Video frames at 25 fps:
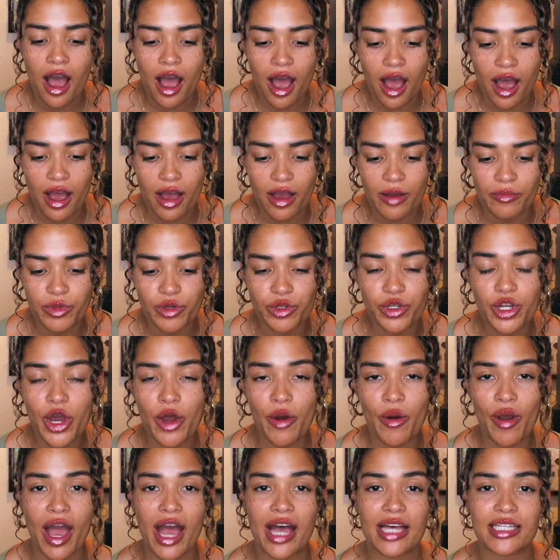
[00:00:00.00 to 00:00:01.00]
Um, you
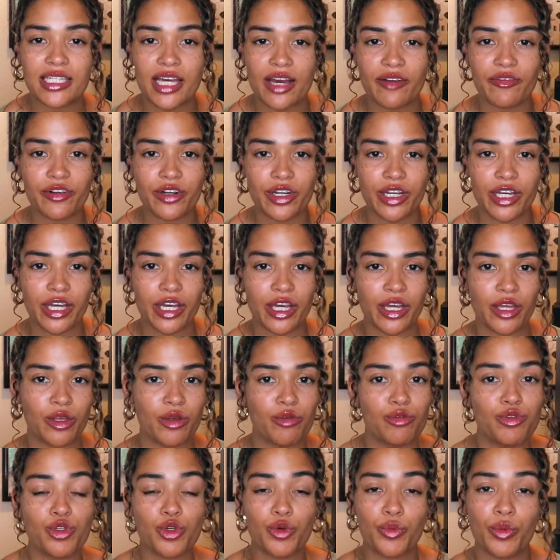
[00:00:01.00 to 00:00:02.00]
know, as every
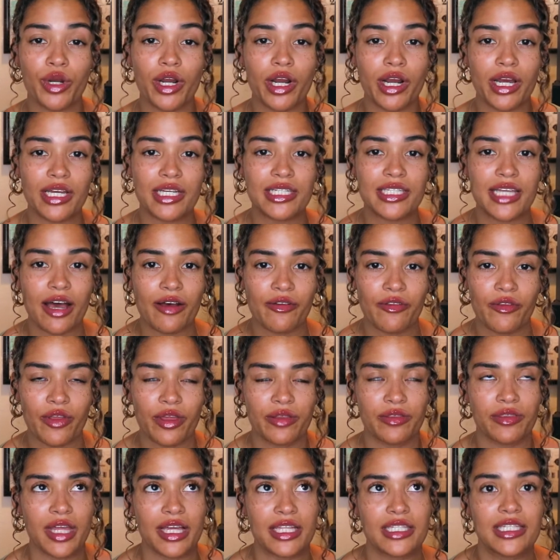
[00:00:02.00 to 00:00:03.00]
YouTuber is
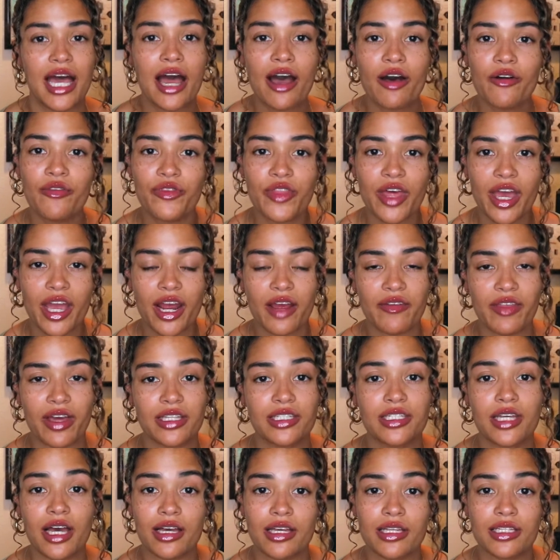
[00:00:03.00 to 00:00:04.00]
out that's out there
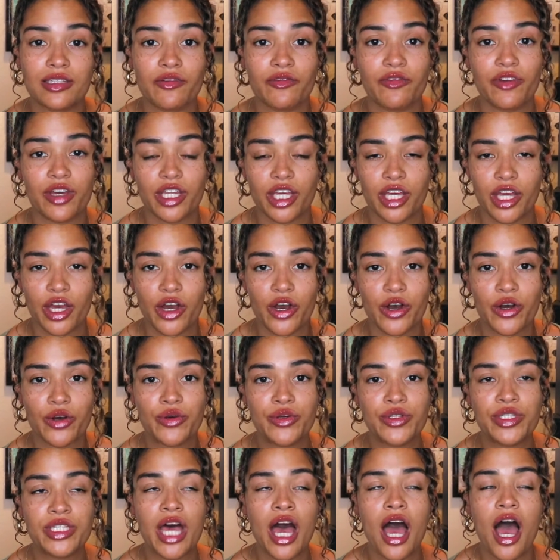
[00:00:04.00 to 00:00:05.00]
that does
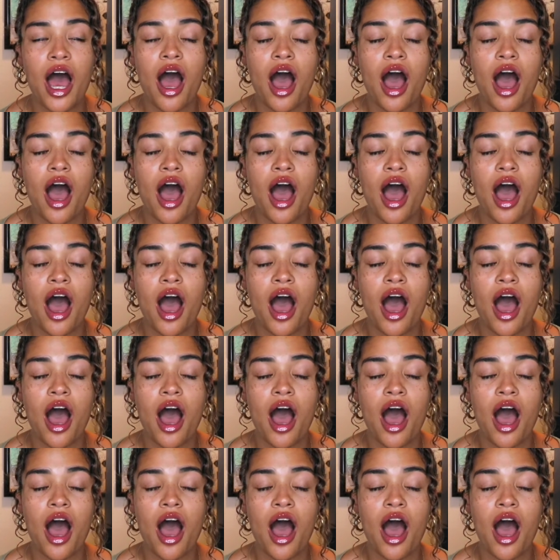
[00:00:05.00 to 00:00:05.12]
videos.